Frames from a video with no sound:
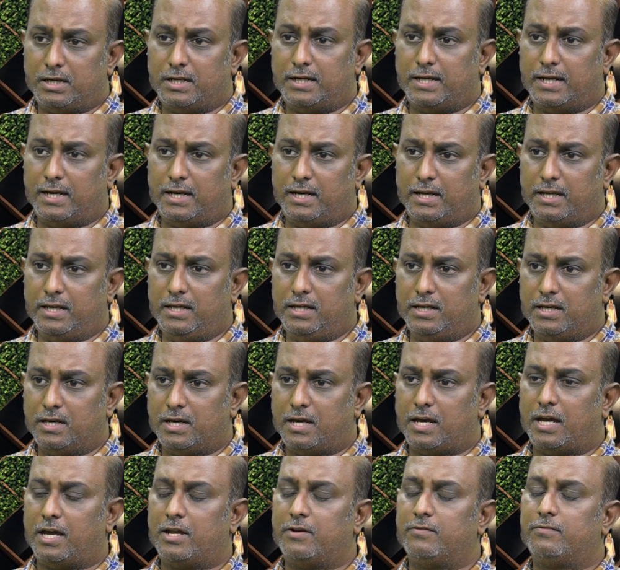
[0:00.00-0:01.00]
Delhi,
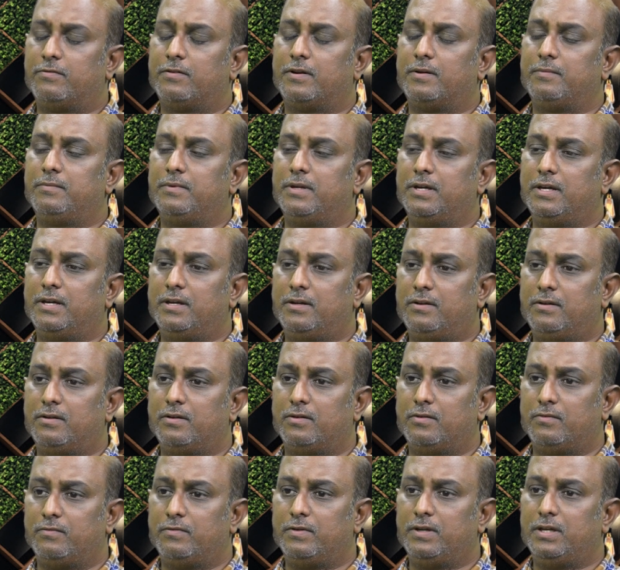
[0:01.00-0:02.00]
and from there
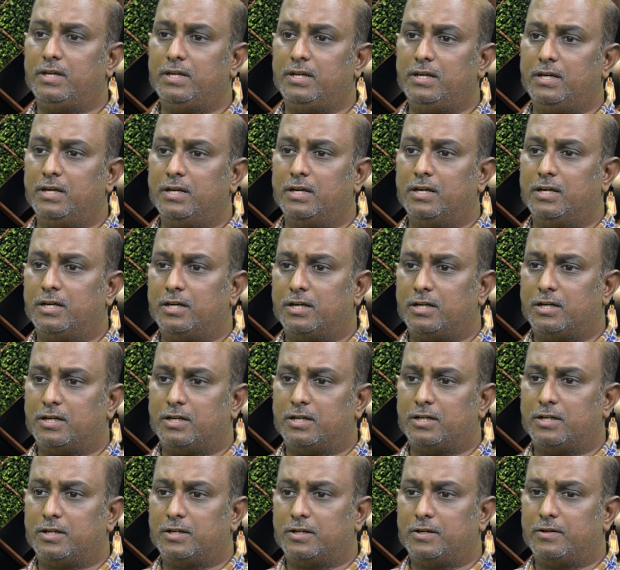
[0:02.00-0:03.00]
we
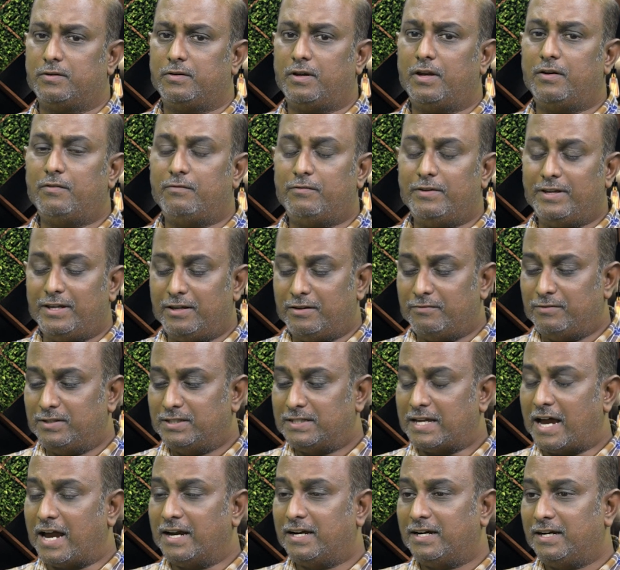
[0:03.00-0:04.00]

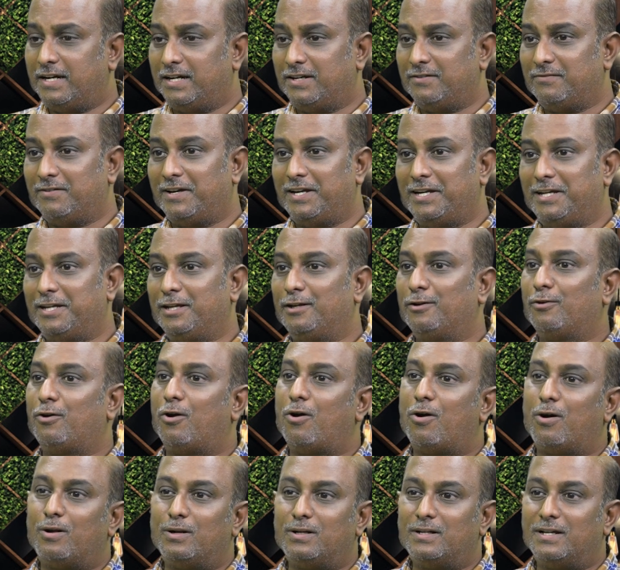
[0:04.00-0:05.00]
started inviting
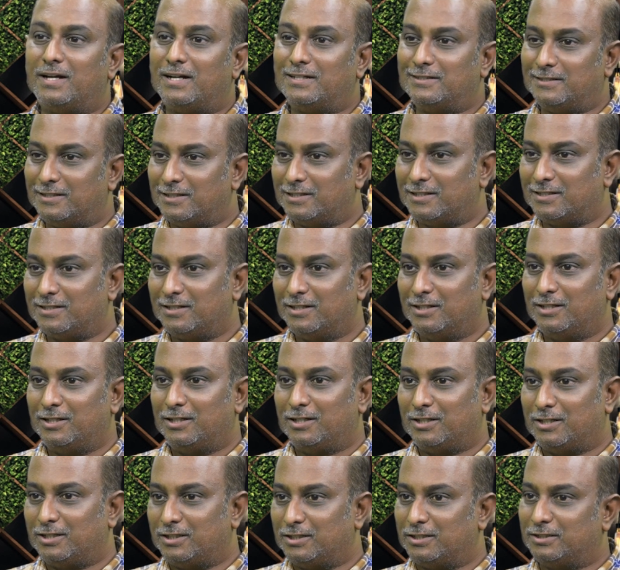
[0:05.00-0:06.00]
all the
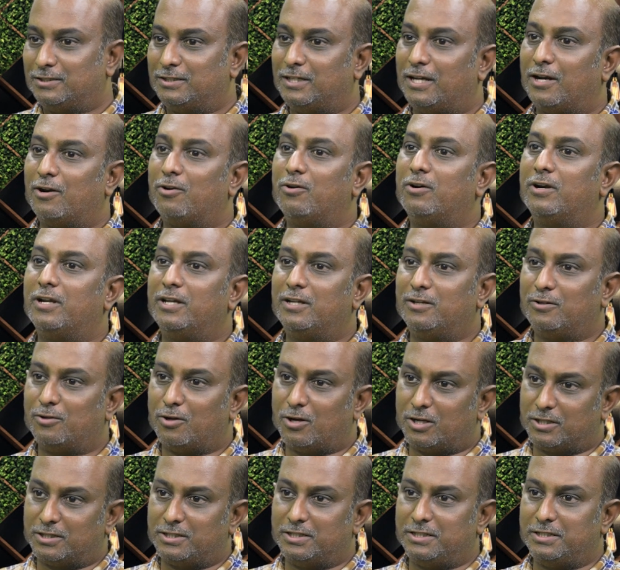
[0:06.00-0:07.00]
other surrounding
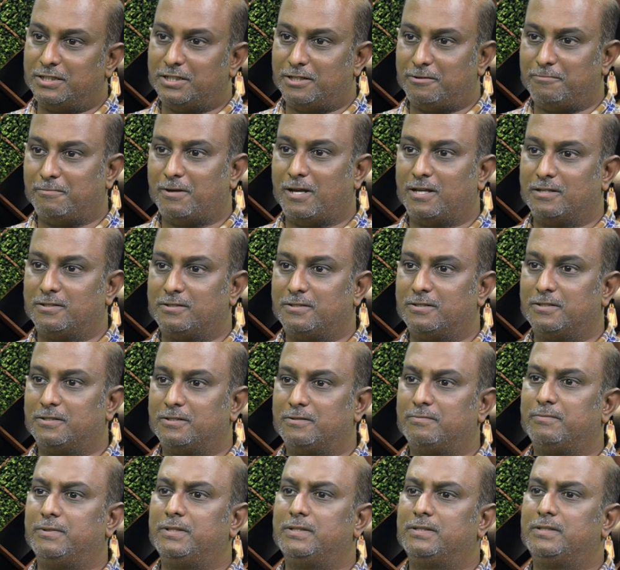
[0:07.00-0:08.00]
North Indian
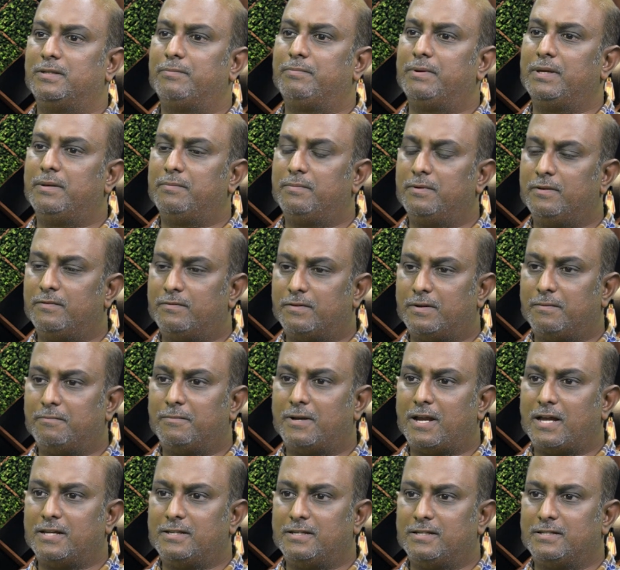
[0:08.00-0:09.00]
masters, means the people from
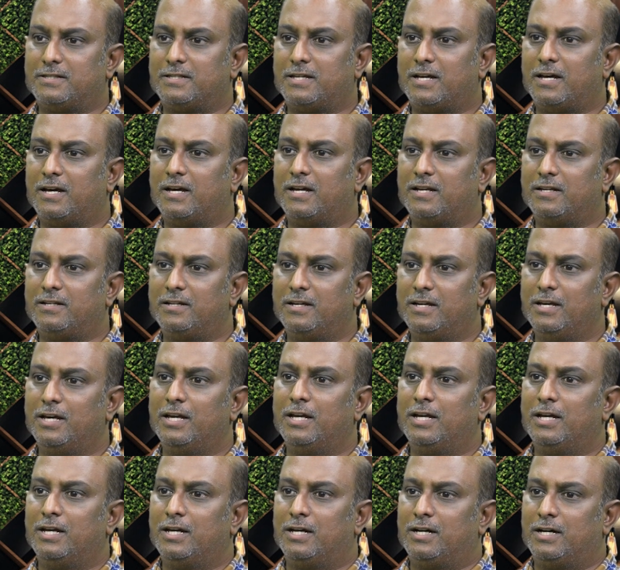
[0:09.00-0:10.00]
Rajasthan,
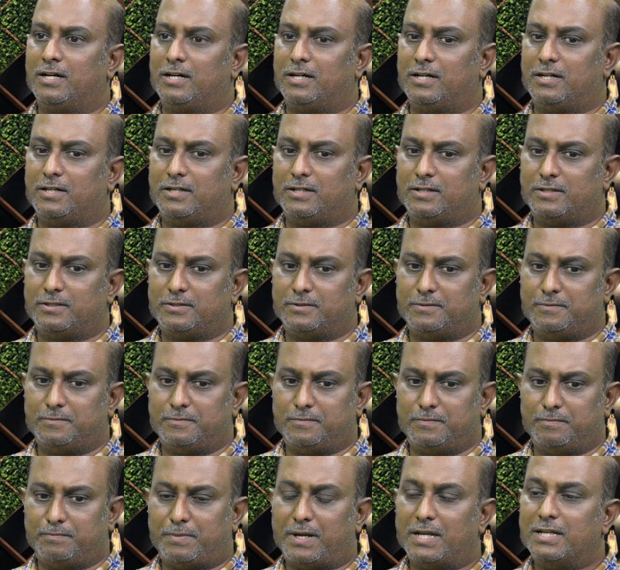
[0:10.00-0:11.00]

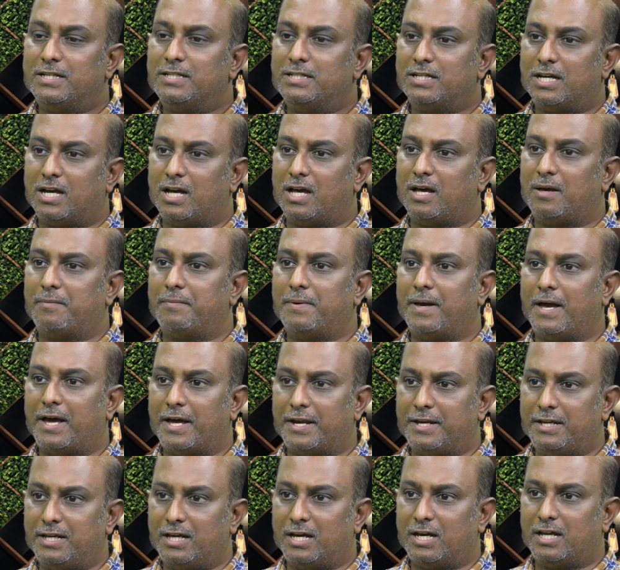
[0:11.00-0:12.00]
Punjab,
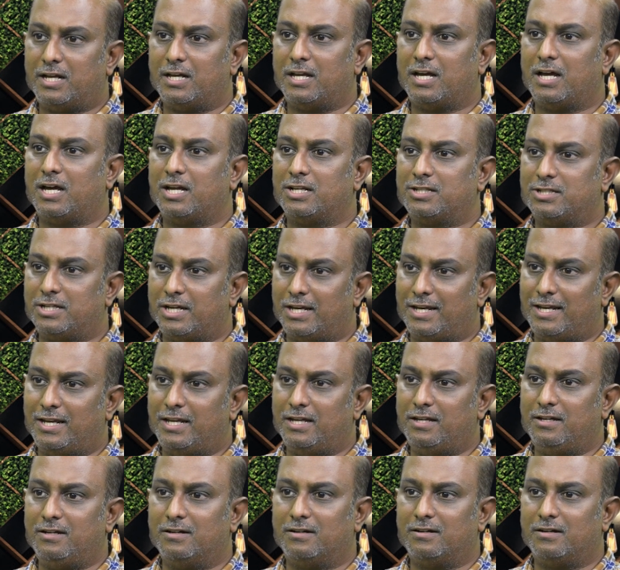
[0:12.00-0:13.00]
Haryana,
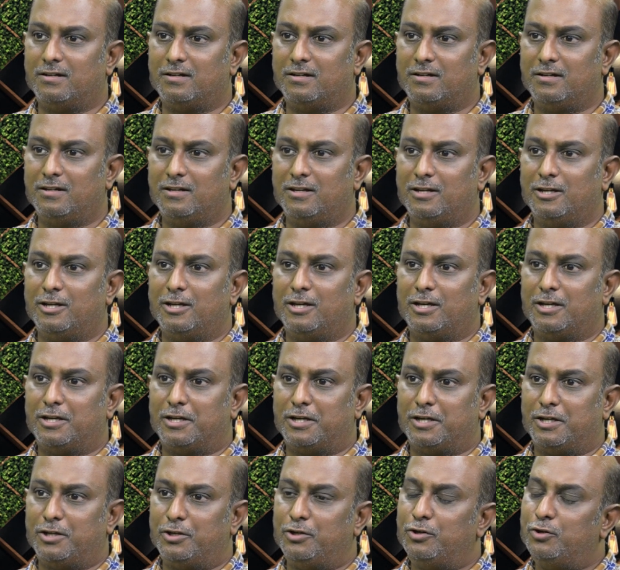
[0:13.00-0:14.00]
Chandigarh,
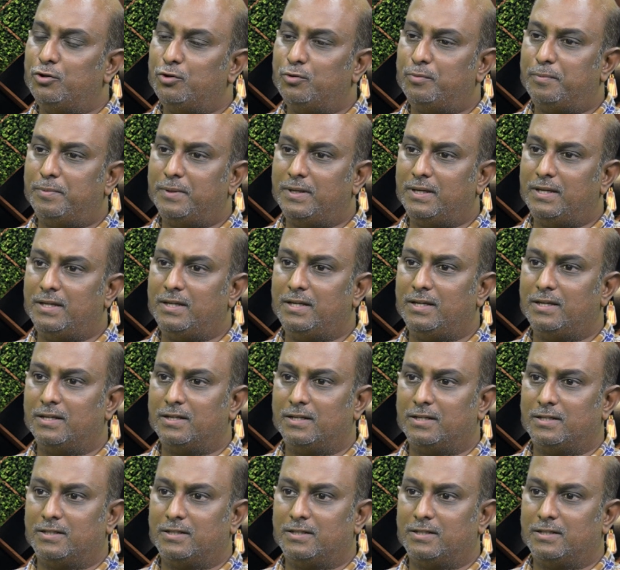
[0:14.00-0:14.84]
UP,